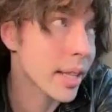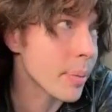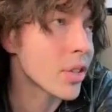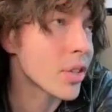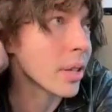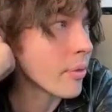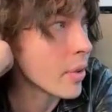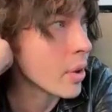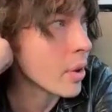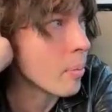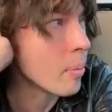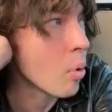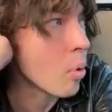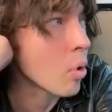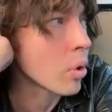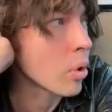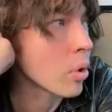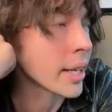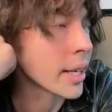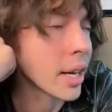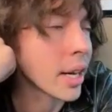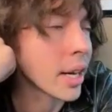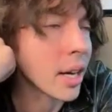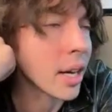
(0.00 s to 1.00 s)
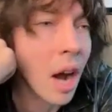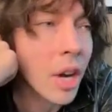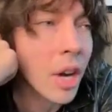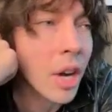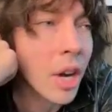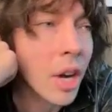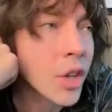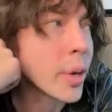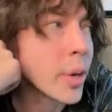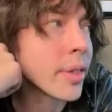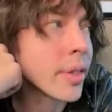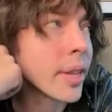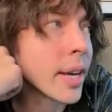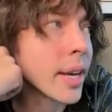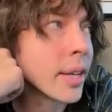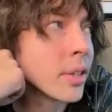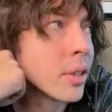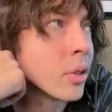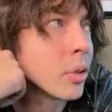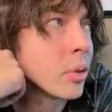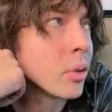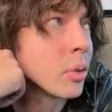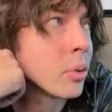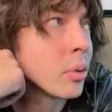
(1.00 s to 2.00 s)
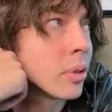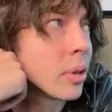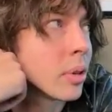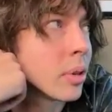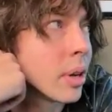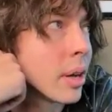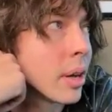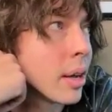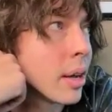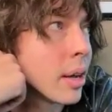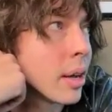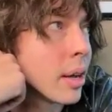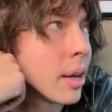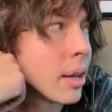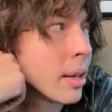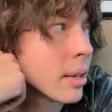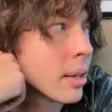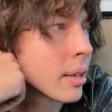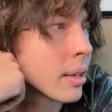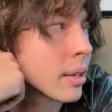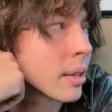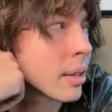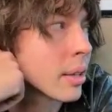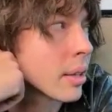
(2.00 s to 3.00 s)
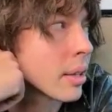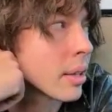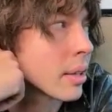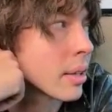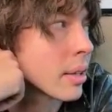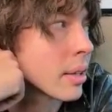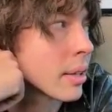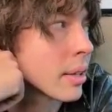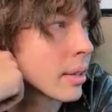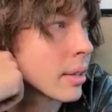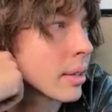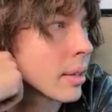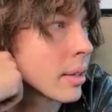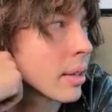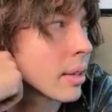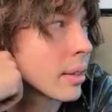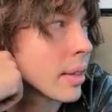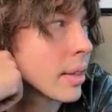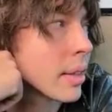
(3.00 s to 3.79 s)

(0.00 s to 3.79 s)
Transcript: Yeah, and really, like the best shows, I feel more like a conduit than I do